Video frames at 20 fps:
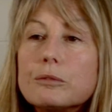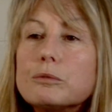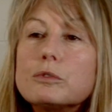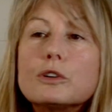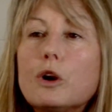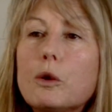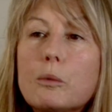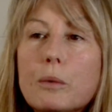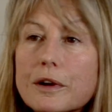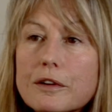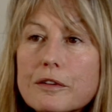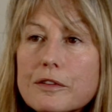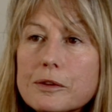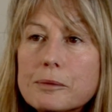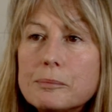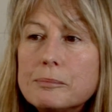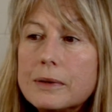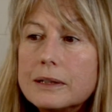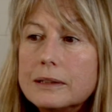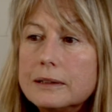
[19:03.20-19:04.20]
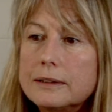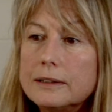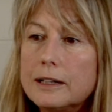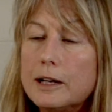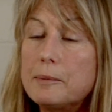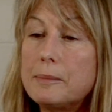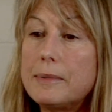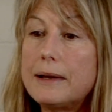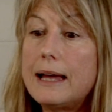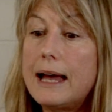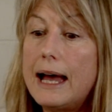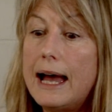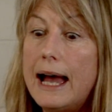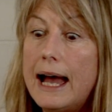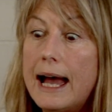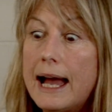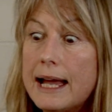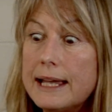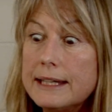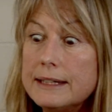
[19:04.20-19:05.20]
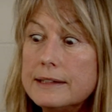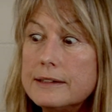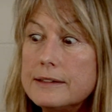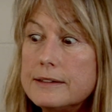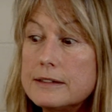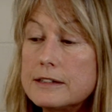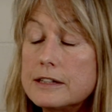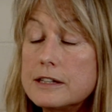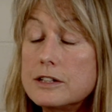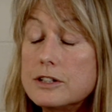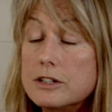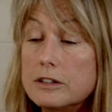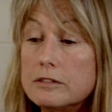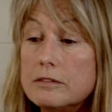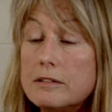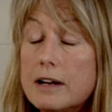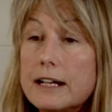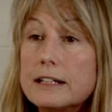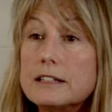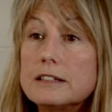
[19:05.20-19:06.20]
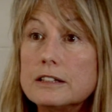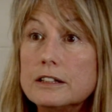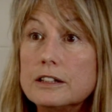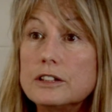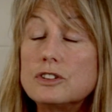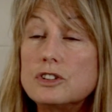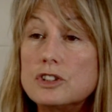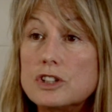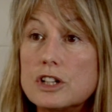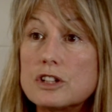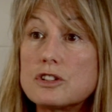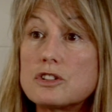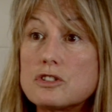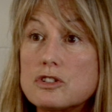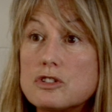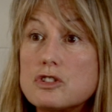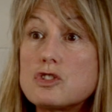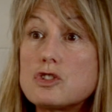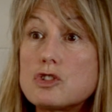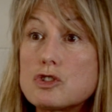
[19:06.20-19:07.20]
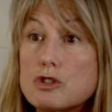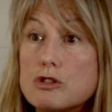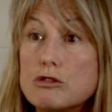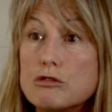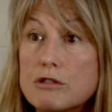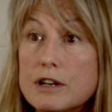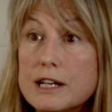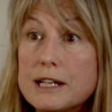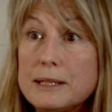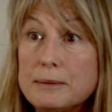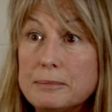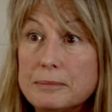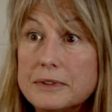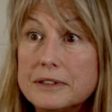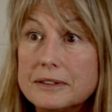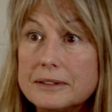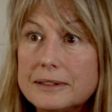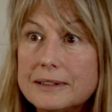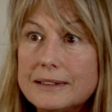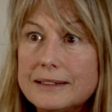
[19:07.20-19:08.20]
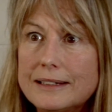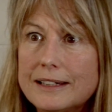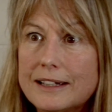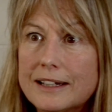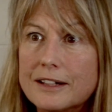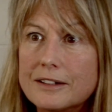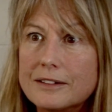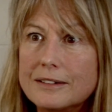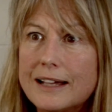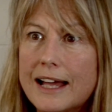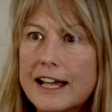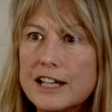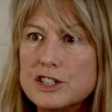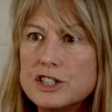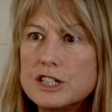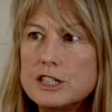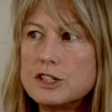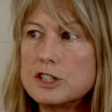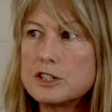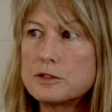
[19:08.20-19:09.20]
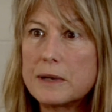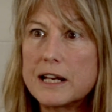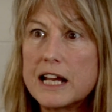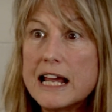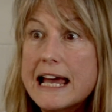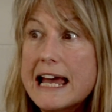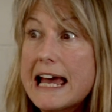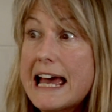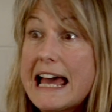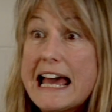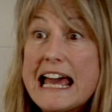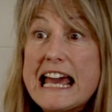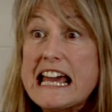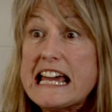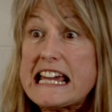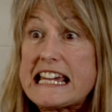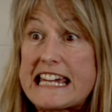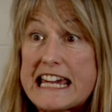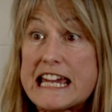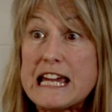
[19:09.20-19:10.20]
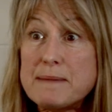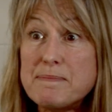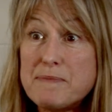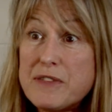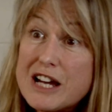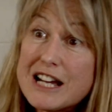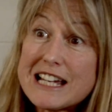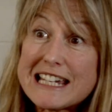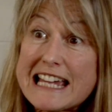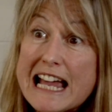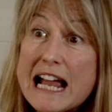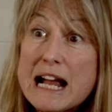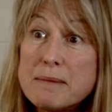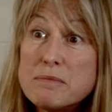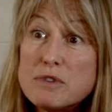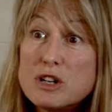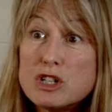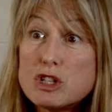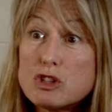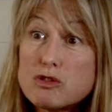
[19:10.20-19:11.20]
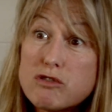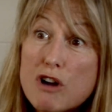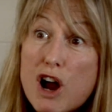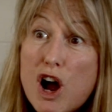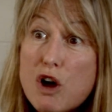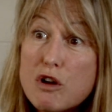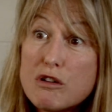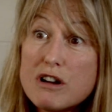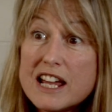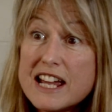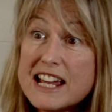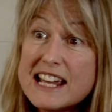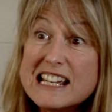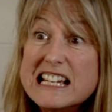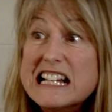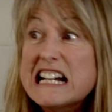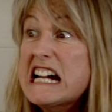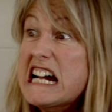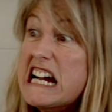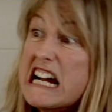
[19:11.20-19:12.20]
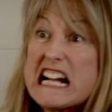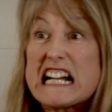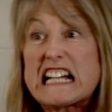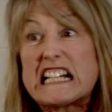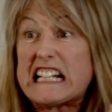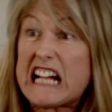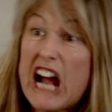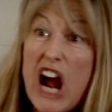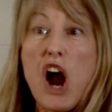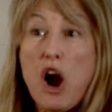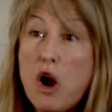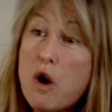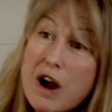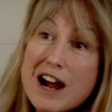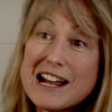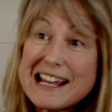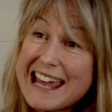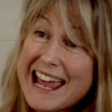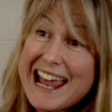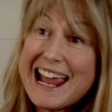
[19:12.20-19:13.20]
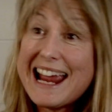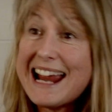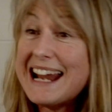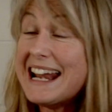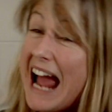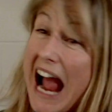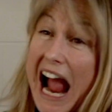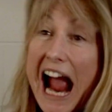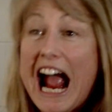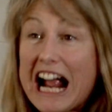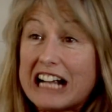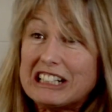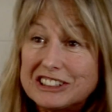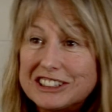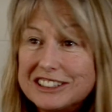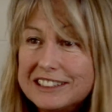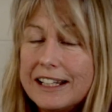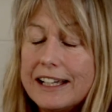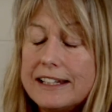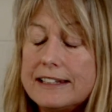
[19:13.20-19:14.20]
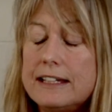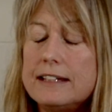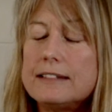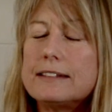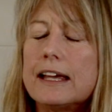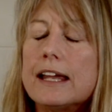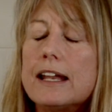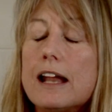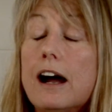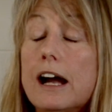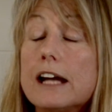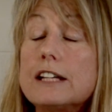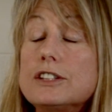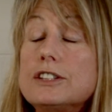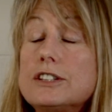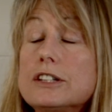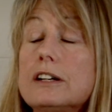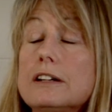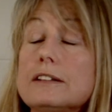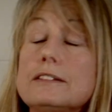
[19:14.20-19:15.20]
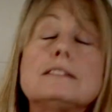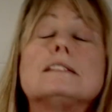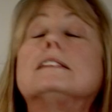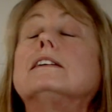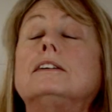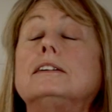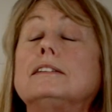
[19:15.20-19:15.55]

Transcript: got one of them muddled up, and the director just screamed, and she just went, "Keep the cameras rolling! Go again, action," like this. And I just,